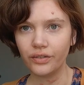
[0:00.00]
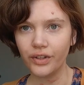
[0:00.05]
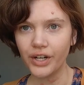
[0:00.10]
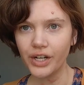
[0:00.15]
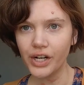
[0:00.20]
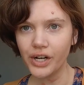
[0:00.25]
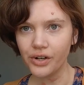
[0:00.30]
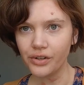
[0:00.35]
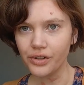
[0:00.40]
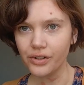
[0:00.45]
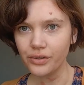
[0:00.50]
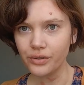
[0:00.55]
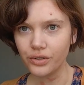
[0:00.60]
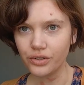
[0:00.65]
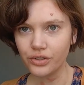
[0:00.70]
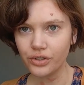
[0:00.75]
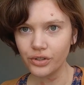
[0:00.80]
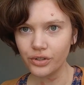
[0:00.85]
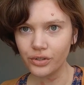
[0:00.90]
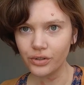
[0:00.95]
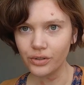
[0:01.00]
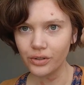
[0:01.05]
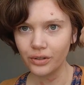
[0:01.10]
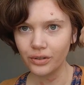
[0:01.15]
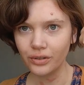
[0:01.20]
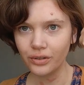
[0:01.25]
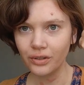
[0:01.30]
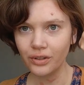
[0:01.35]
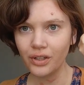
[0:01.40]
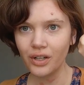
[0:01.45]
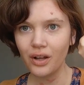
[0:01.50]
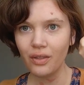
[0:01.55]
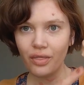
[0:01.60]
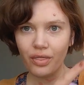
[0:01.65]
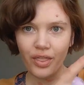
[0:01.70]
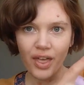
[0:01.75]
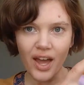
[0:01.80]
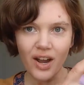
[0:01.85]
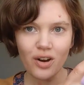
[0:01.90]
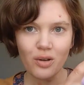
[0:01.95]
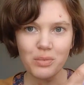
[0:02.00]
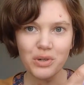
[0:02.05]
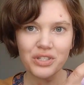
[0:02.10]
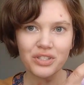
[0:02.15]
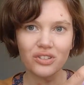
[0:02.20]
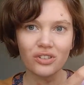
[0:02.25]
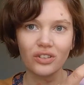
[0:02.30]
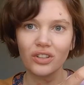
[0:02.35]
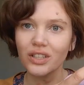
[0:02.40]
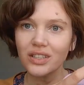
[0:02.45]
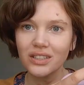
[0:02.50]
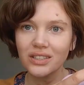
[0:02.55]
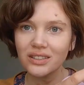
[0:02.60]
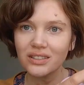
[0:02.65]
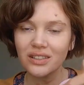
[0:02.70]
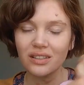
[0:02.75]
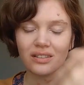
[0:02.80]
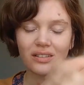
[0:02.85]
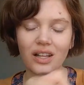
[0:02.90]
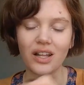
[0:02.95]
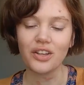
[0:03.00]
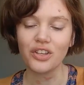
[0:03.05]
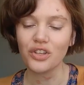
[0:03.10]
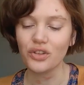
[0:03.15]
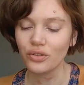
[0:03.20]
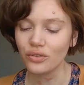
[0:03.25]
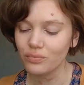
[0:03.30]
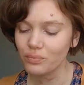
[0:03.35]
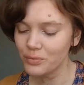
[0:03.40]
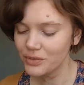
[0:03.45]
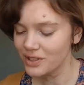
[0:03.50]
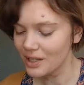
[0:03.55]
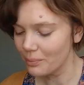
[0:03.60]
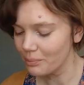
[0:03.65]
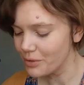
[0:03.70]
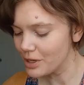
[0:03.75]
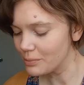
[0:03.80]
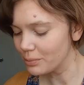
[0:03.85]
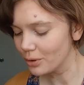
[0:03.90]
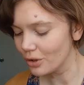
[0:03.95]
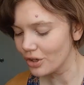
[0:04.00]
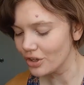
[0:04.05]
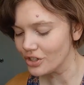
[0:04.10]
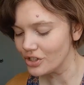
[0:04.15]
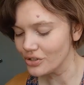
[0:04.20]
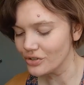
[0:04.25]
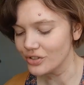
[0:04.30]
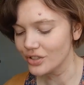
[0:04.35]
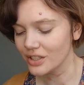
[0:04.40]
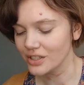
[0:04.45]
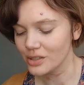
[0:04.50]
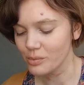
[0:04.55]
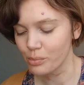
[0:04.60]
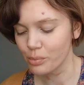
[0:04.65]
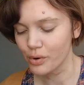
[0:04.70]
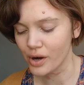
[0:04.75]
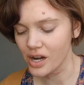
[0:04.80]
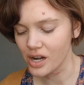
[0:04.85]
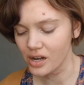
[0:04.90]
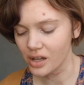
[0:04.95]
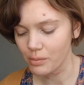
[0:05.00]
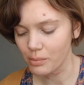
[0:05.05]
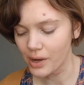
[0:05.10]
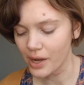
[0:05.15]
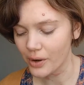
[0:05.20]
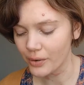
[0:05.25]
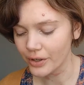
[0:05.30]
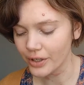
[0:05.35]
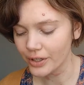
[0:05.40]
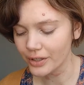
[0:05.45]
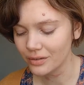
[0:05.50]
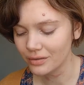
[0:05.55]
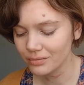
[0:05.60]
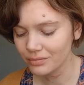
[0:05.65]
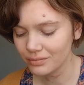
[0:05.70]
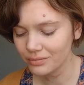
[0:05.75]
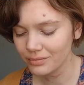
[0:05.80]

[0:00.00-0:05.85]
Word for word: There are those two. That almost looks like some people could use it as a brightening powder.